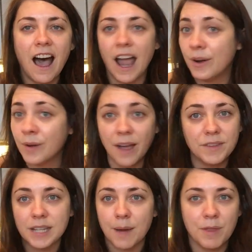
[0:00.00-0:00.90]
I don't
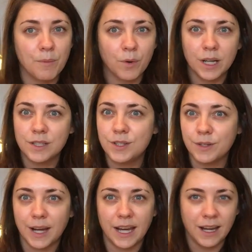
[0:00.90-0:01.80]
have the time in the morning to
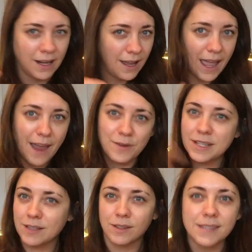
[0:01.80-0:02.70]
do it
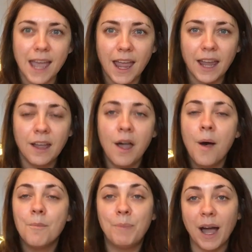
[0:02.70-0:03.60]
every single day,
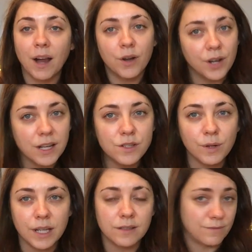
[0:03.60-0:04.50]
but could I
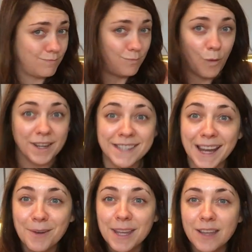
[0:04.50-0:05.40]
do it 1
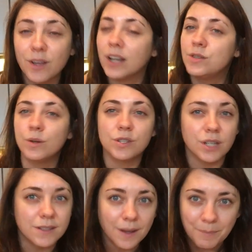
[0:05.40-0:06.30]
day a week? Could I do it
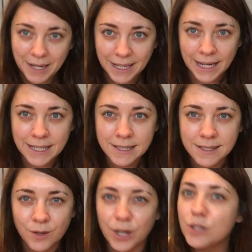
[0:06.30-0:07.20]
just on
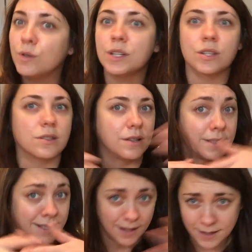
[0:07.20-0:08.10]
Mondays? Could I do it just on
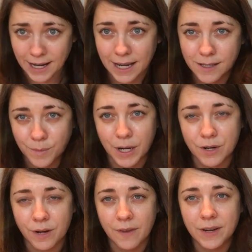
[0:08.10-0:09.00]
Sundays when I
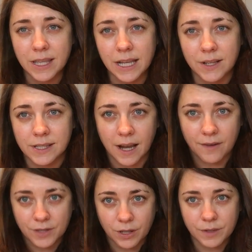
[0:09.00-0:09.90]
don't have anything else I
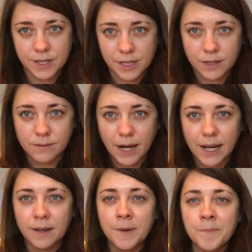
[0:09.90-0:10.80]
have to go and do,
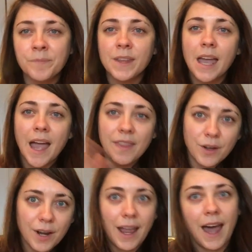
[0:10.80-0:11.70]
right? And
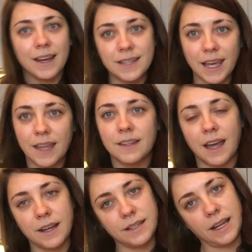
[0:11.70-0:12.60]
then could I add a day and
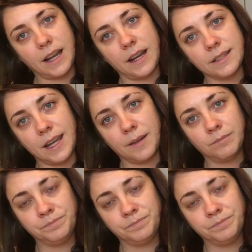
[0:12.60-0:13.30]
add a day and add a day?